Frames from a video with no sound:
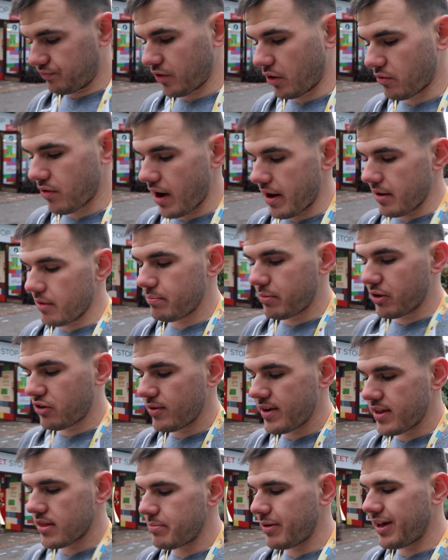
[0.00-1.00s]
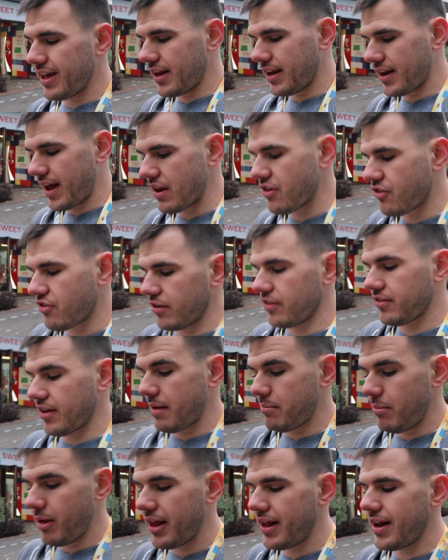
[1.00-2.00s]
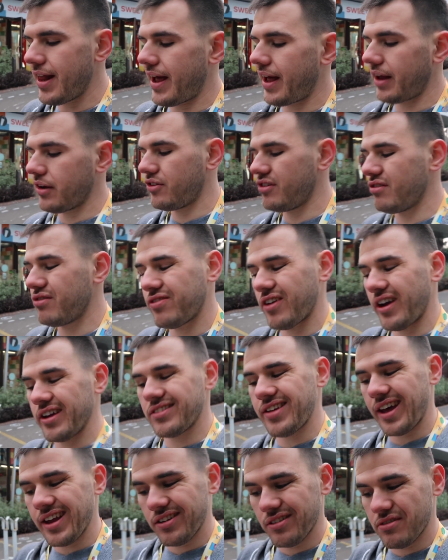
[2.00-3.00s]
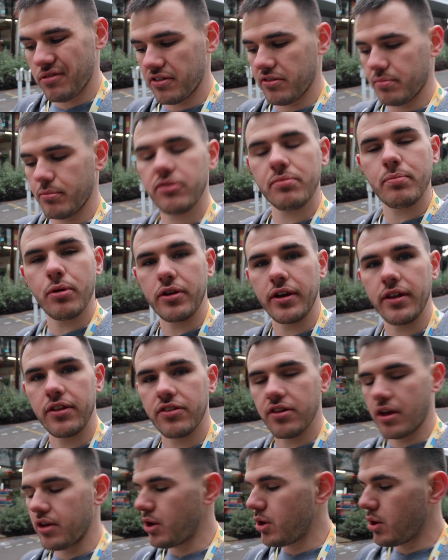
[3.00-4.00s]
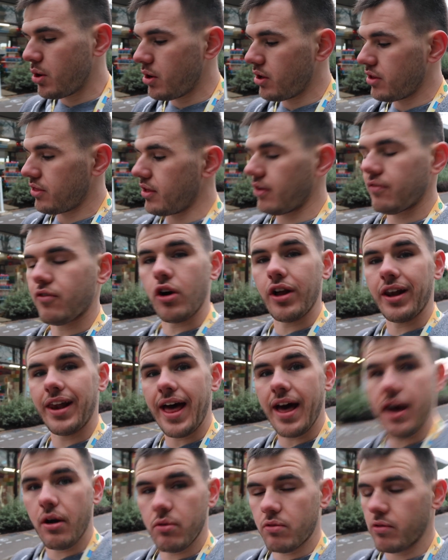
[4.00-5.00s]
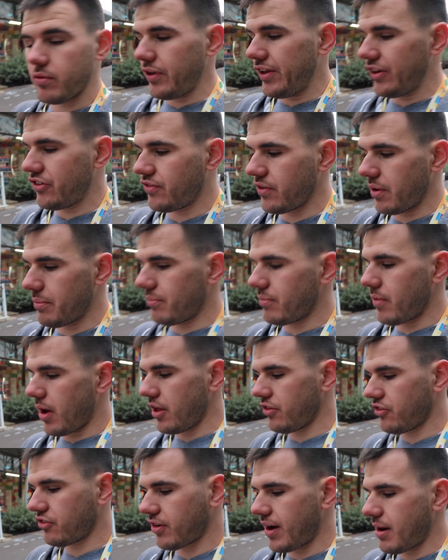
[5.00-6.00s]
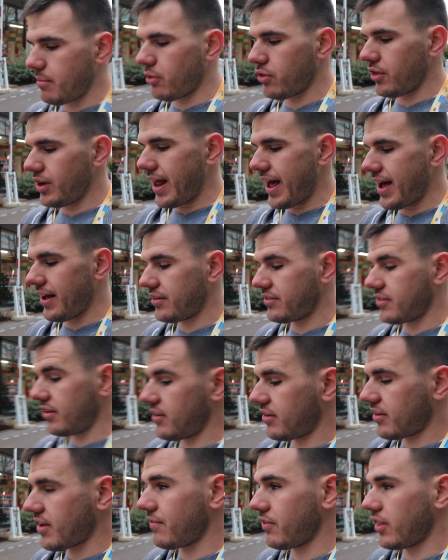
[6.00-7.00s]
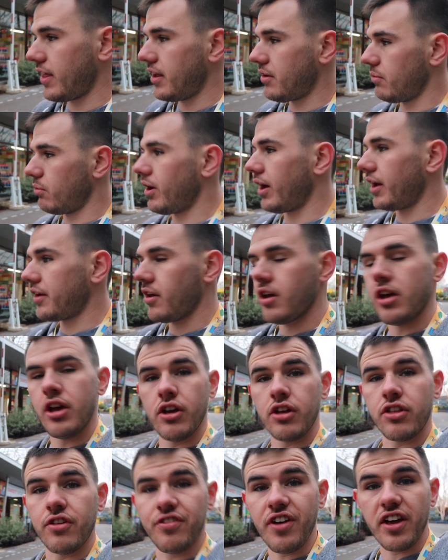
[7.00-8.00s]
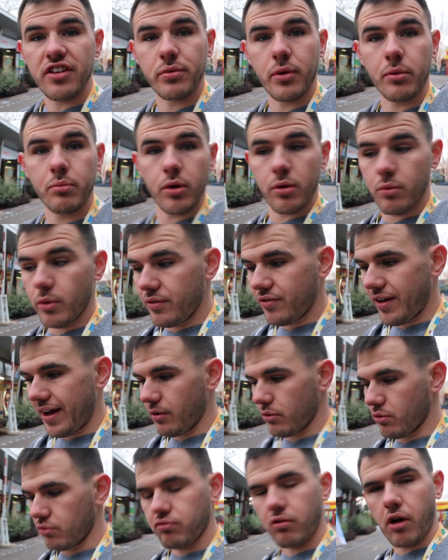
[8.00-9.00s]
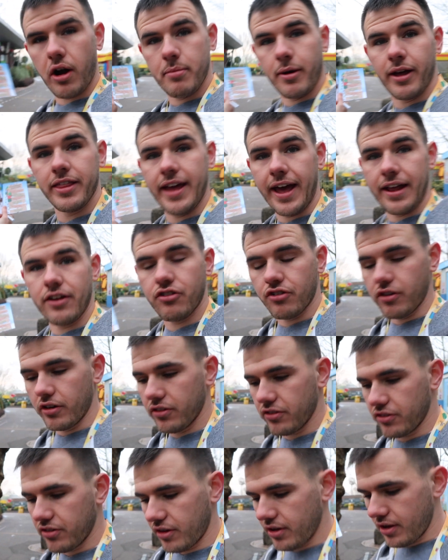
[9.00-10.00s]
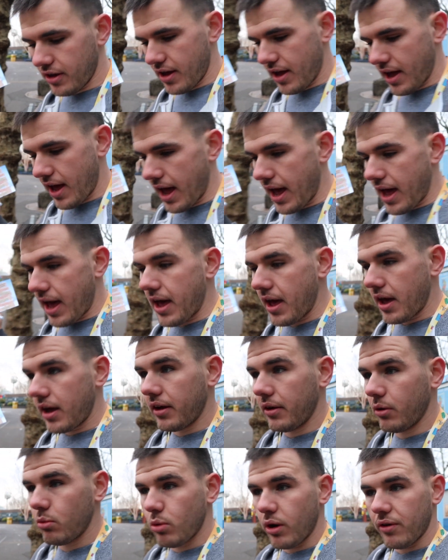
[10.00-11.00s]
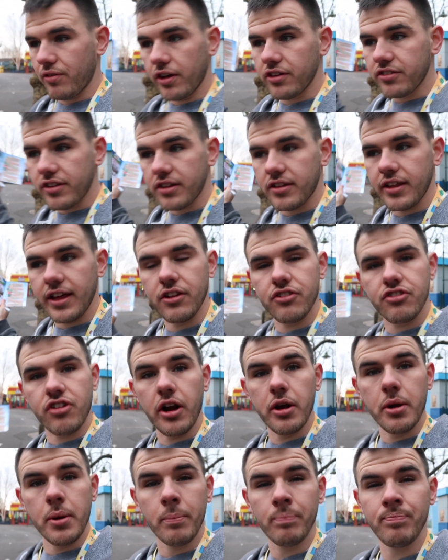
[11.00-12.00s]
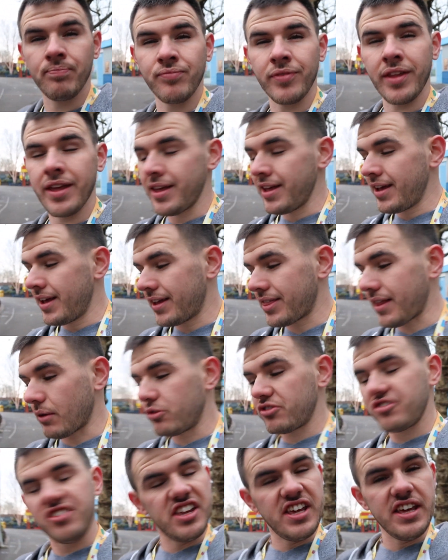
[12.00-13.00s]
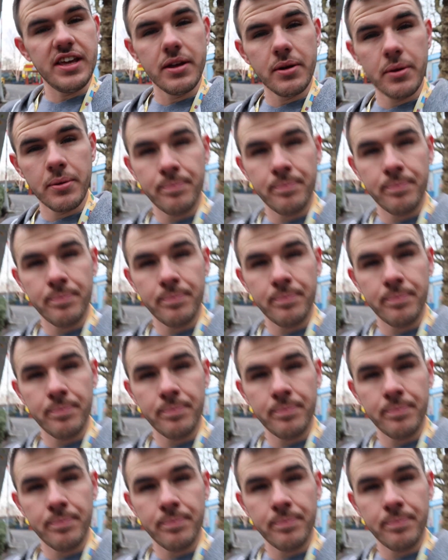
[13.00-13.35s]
Right, between the beginning entrance and Miniland, you'll find 10 Christmas puddings that have got a letter with each of them. Unscramble the letters to discover the hidden word. The first one that we found was right by the entrance, where I first did the intro, and that was T.